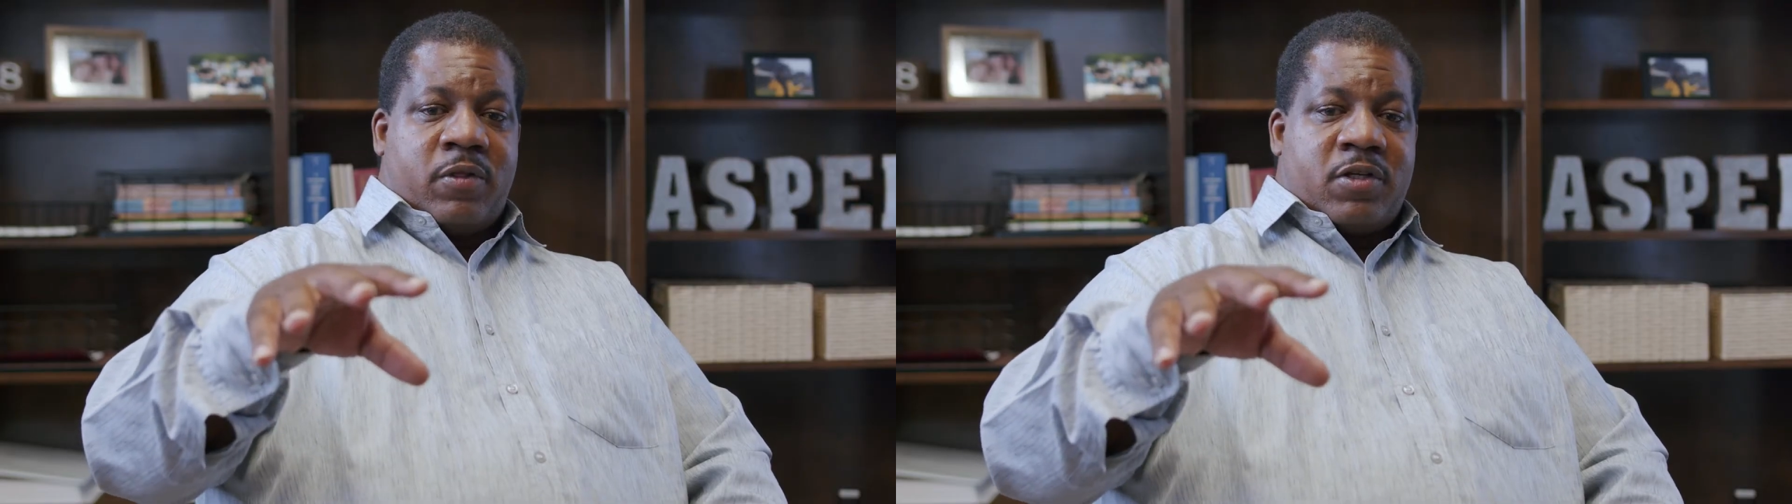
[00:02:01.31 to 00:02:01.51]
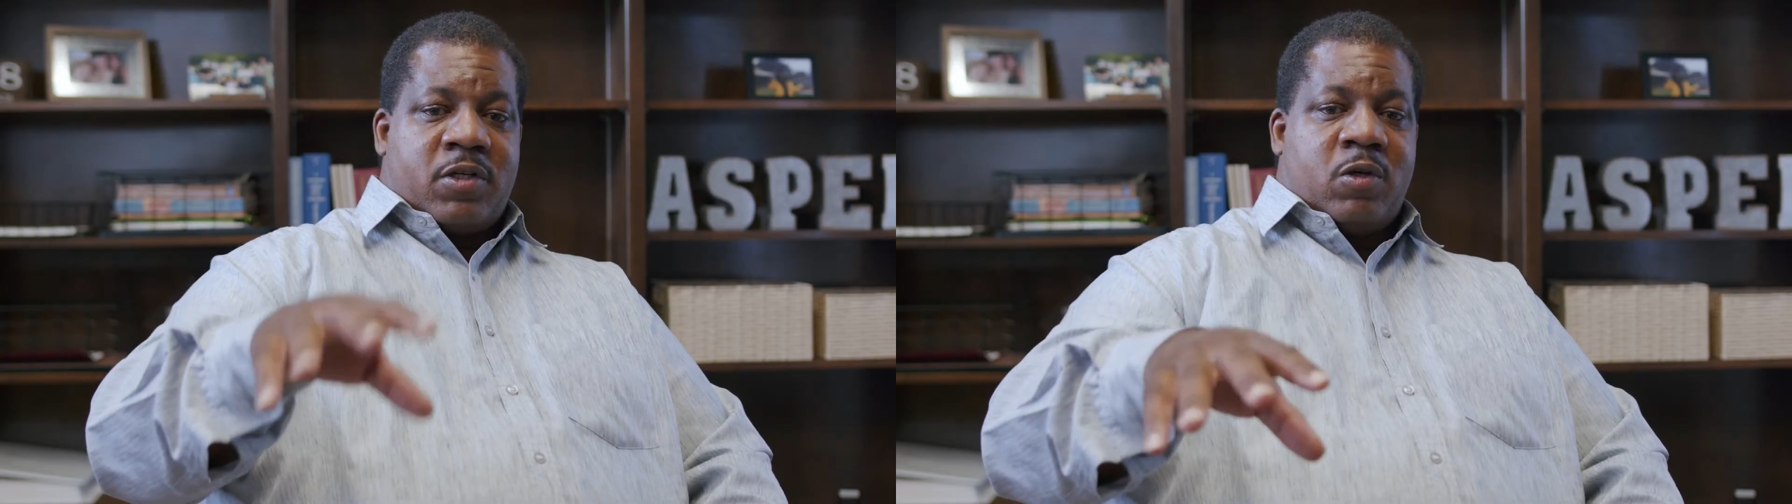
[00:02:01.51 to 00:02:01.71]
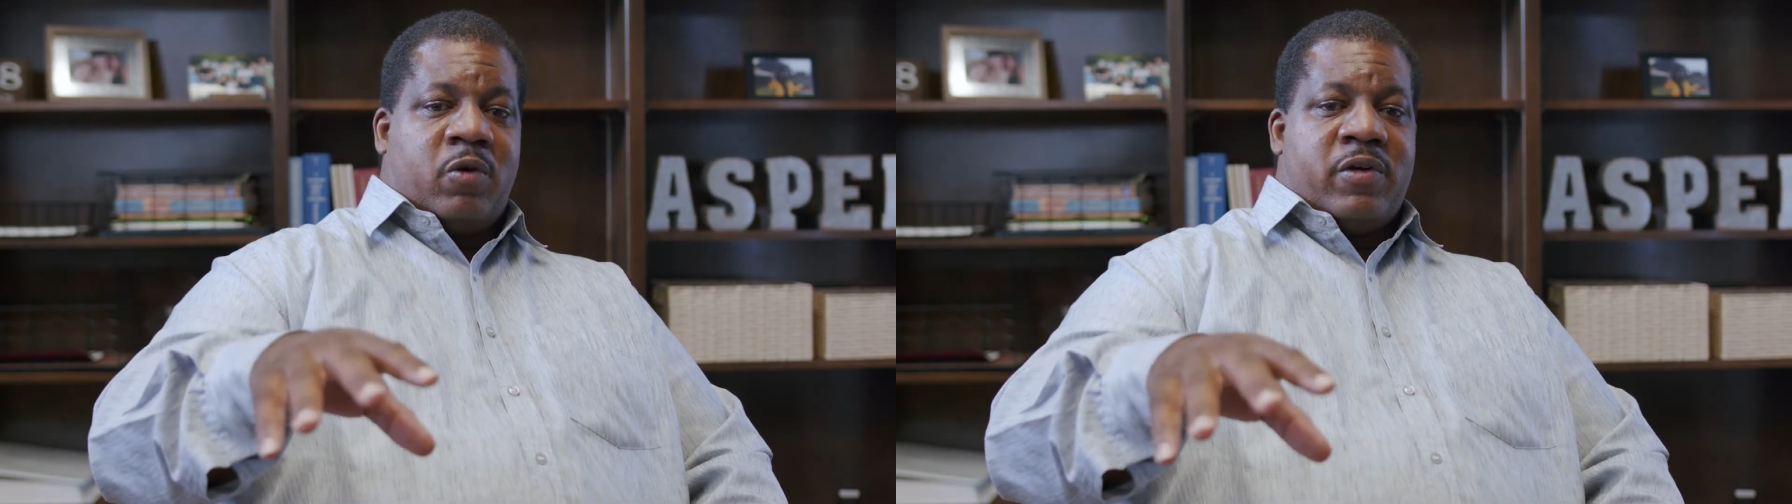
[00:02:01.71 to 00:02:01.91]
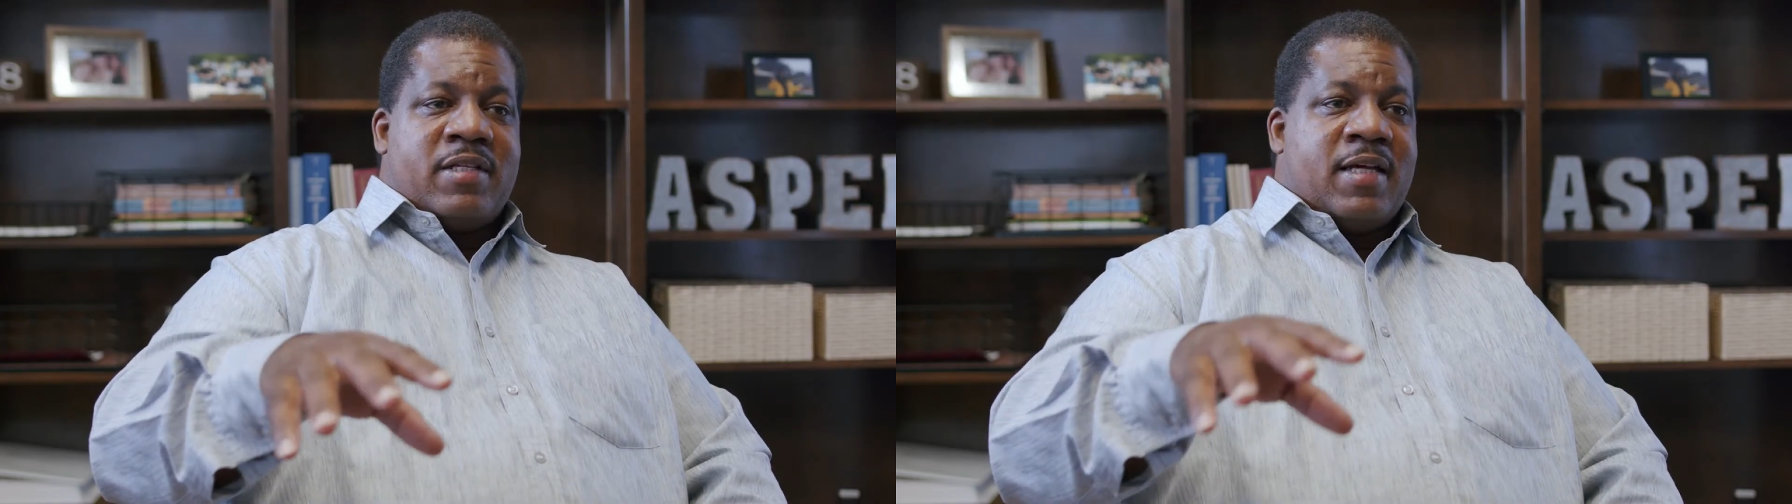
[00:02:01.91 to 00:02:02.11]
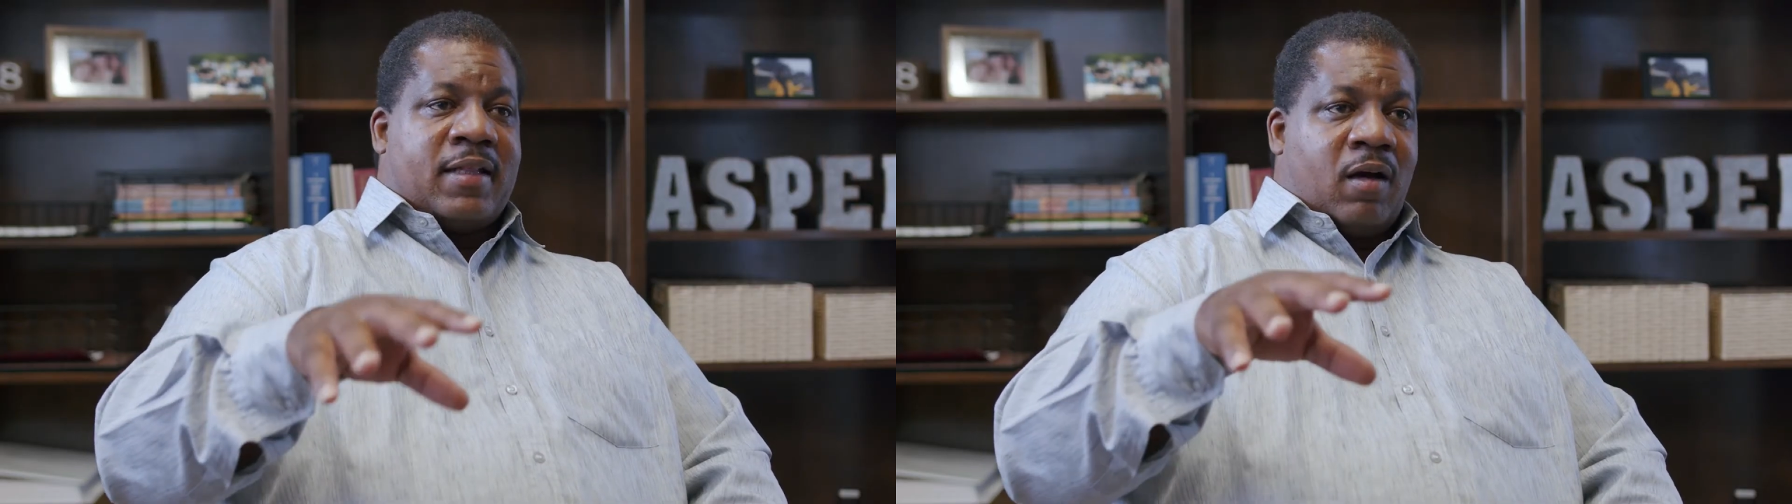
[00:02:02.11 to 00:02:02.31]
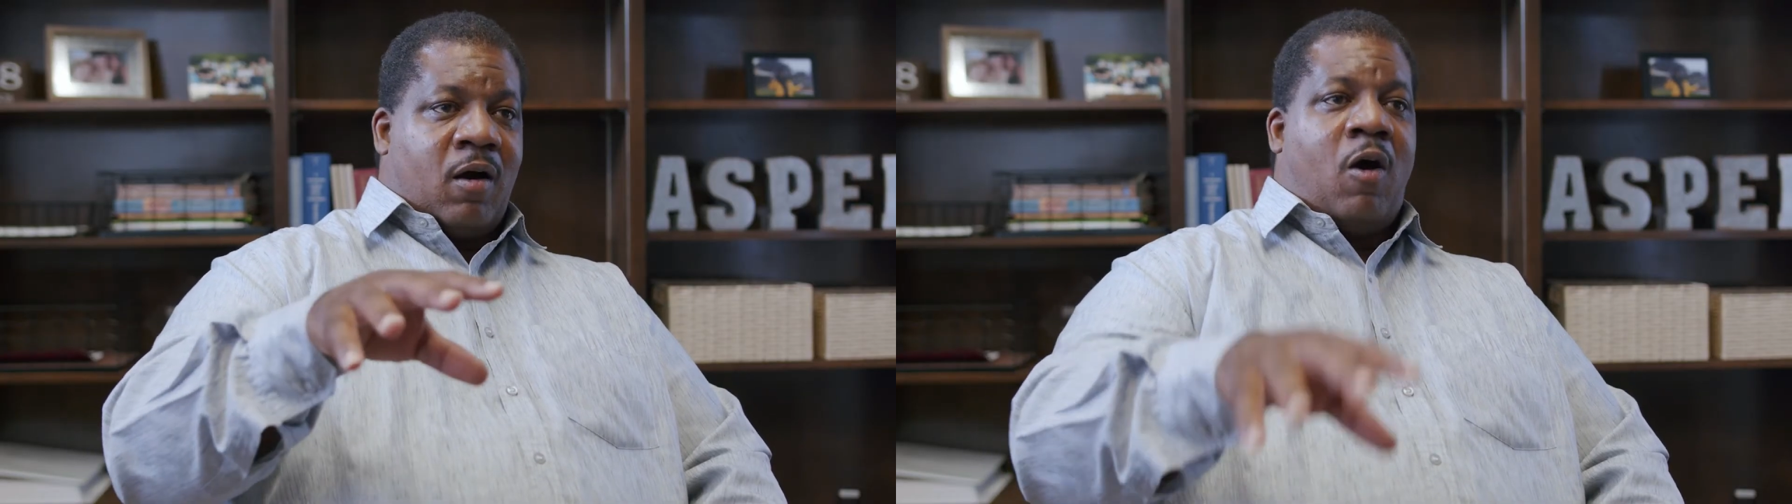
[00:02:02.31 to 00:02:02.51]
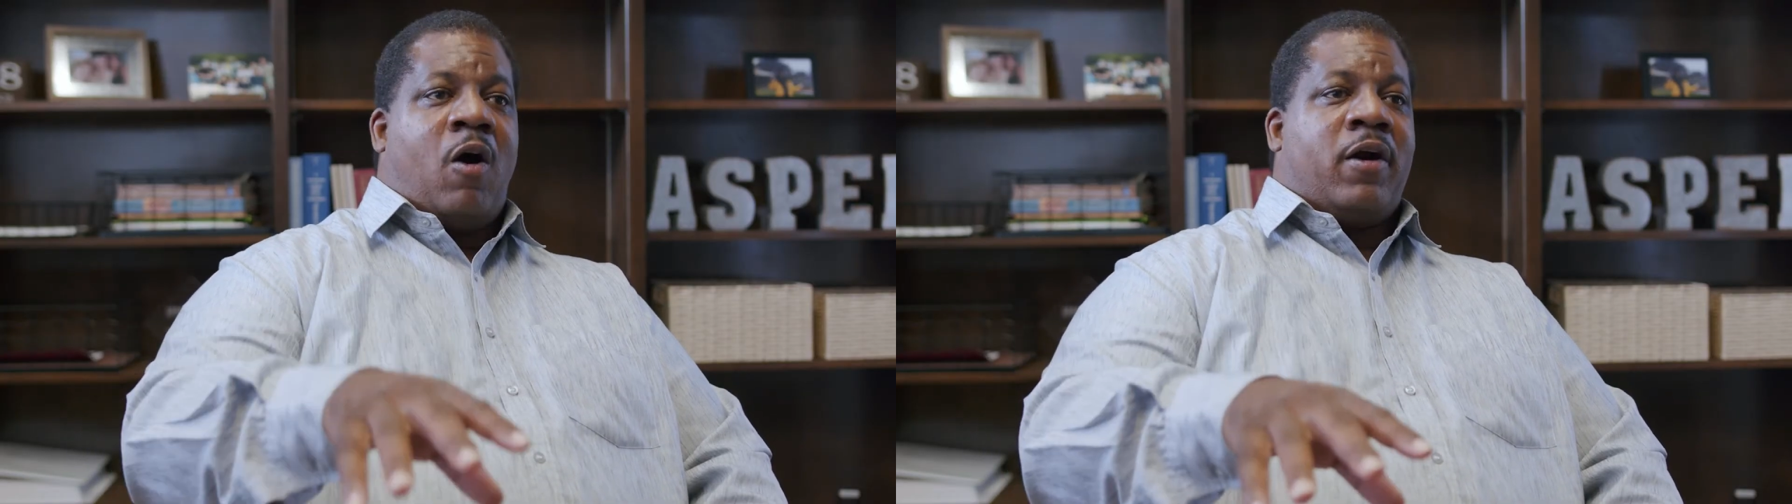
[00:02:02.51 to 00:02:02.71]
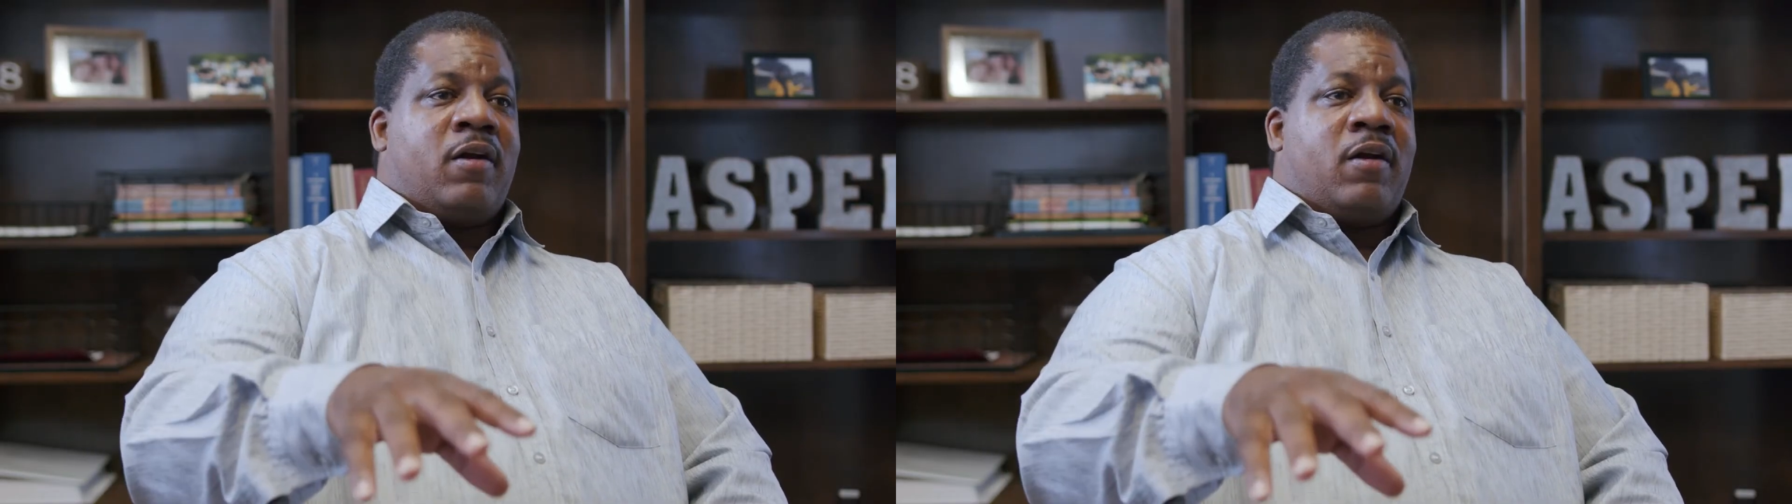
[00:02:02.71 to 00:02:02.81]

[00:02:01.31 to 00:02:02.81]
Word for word: the children is at the heart